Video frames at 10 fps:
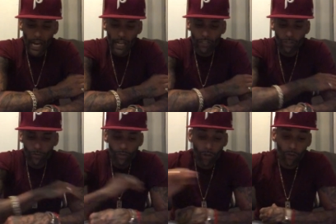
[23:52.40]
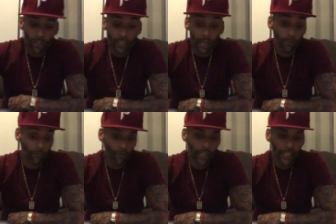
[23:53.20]
as you know, because
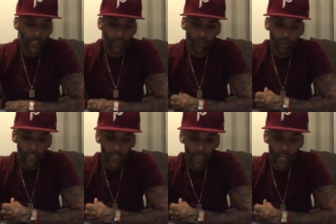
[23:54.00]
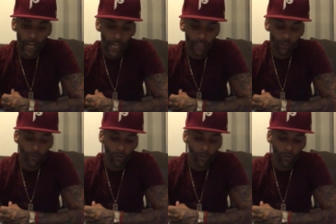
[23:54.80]
I'm reading and talking a lot, as you